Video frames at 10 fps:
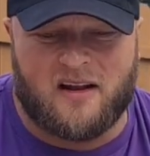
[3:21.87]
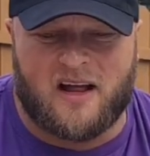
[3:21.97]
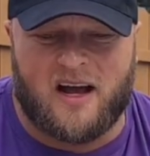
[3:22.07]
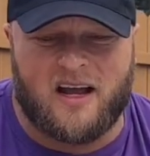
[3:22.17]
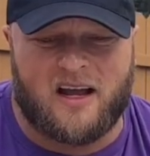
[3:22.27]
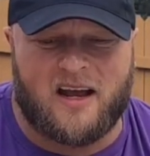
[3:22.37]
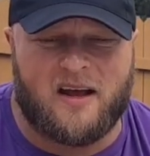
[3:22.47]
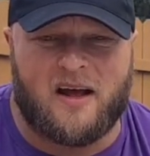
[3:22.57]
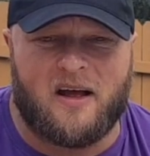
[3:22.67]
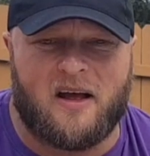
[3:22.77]
like
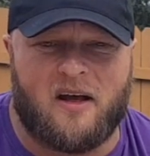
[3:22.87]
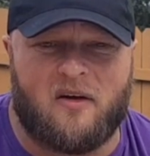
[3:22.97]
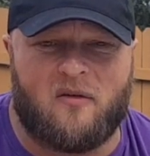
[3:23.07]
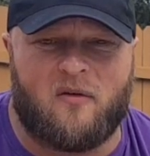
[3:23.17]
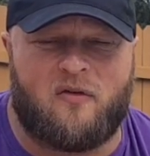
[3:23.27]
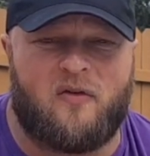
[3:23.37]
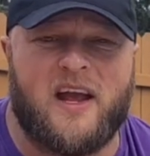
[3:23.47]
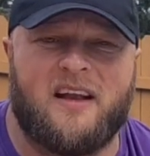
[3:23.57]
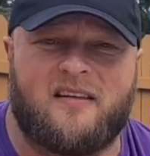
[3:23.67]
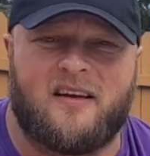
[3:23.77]

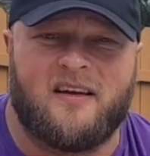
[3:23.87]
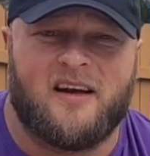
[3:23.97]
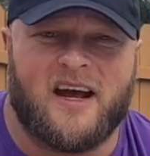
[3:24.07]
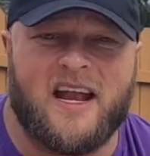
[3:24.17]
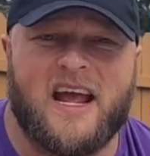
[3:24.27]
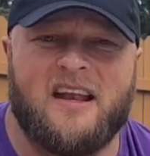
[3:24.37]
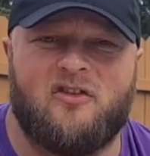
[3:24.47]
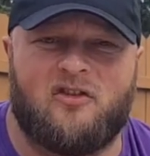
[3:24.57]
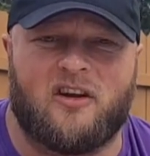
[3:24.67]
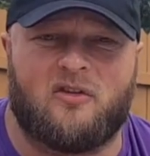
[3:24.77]
feet and
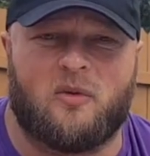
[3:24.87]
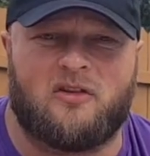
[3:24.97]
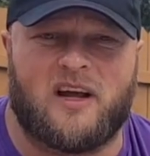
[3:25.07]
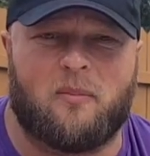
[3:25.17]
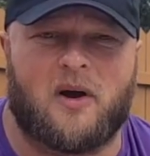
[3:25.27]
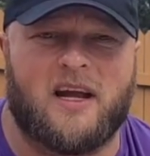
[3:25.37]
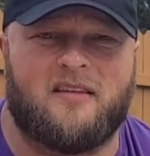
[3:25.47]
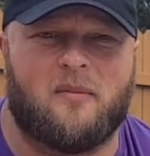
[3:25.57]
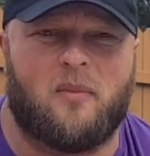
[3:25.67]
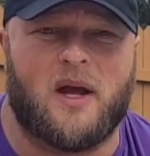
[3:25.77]
inches were
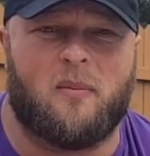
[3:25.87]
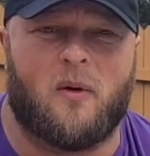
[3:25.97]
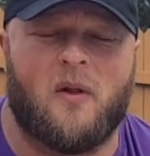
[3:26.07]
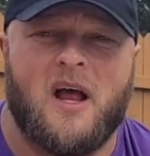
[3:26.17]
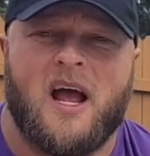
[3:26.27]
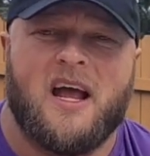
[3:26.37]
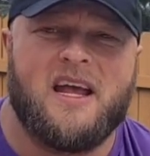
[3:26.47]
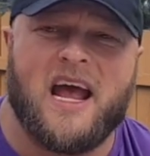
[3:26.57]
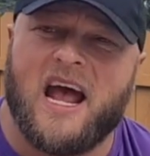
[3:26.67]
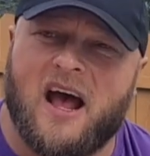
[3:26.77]
separating
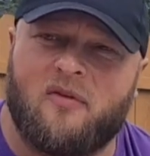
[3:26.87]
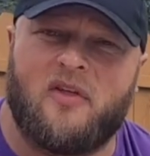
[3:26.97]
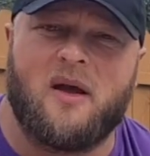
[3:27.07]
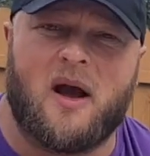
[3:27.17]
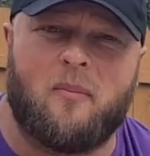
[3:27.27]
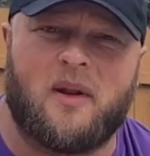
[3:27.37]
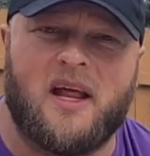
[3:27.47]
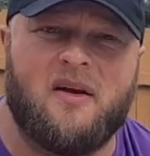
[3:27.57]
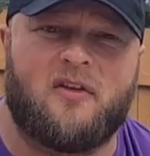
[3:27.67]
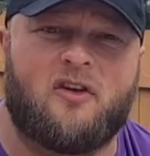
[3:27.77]
people. Yeah, I
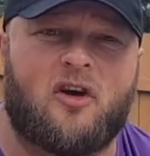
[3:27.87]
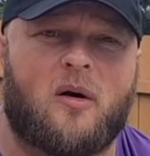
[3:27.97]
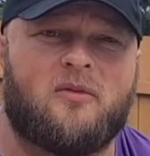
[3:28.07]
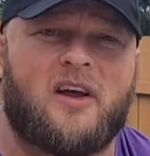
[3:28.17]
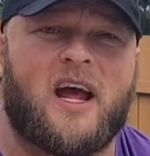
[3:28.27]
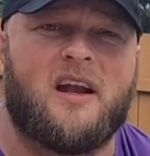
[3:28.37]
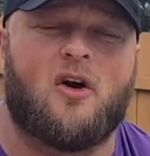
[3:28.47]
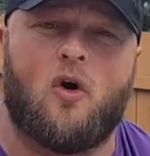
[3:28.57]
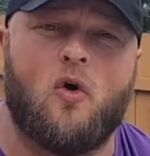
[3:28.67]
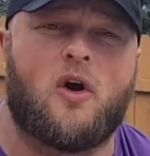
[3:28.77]
believe the top
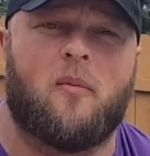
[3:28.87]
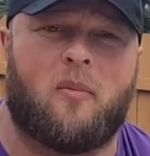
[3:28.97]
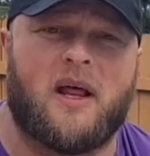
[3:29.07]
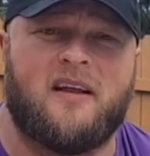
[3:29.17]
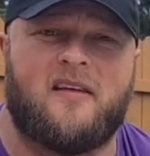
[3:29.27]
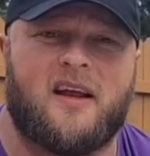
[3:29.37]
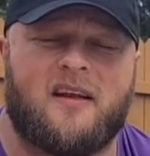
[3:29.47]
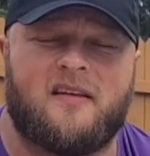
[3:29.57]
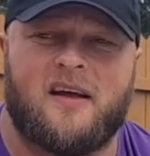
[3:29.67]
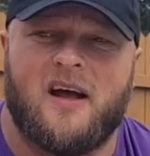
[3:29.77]
10 all completed
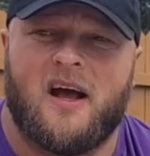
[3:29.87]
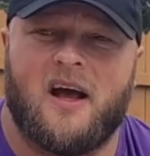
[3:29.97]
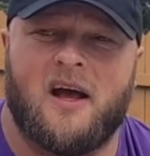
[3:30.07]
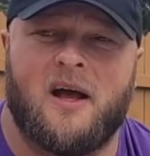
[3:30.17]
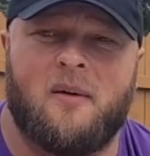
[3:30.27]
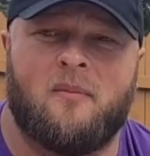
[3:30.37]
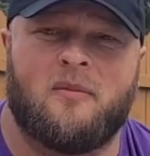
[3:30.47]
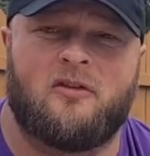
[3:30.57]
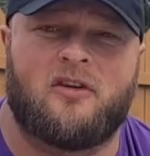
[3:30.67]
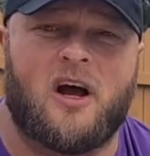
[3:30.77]

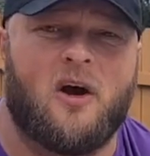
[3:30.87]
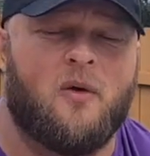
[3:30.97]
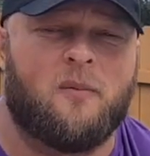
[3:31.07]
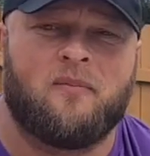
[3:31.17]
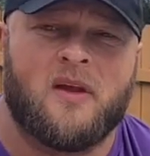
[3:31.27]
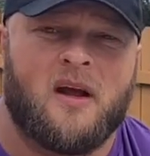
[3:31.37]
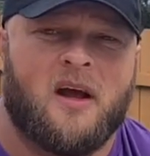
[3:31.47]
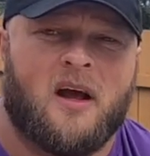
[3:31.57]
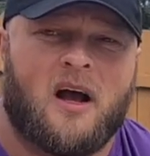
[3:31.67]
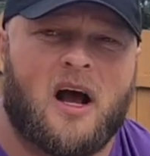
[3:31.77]
it. So
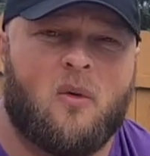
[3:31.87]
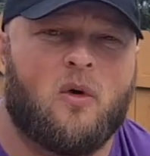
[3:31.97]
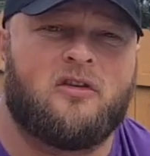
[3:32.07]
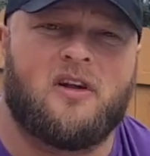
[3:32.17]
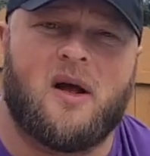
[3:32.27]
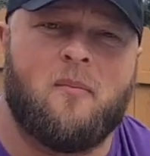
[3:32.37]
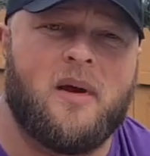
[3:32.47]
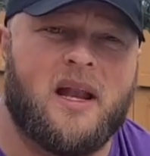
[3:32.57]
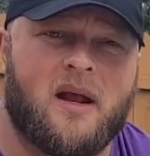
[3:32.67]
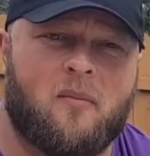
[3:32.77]
I wasn't a
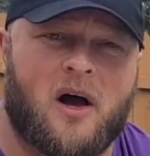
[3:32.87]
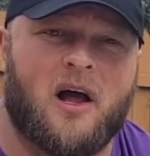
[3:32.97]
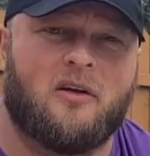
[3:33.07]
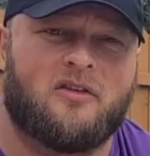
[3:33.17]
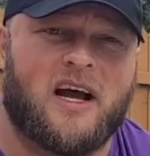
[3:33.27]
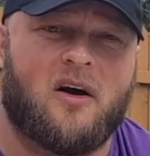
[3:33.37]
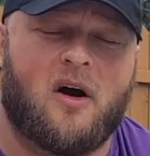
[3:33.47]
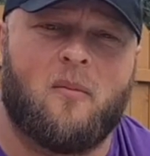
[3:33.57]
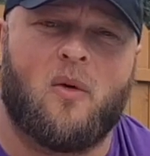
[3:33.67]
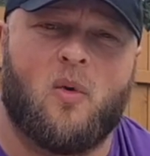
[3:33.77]
million miles
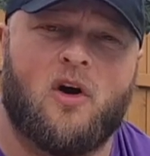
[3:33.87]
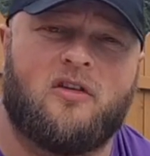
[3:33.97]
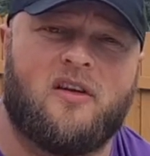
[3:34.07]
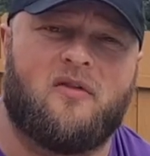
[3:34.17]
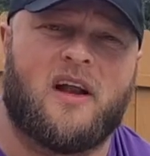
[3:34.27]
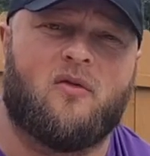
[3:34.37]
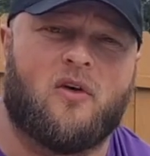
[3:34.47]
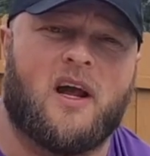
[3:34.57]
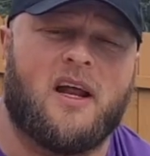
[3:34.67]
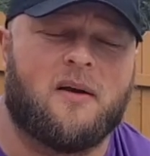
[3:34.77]
out on my worst event,
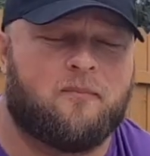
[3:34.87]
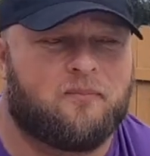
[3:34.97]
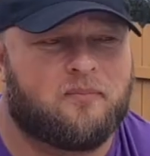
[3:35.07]
really.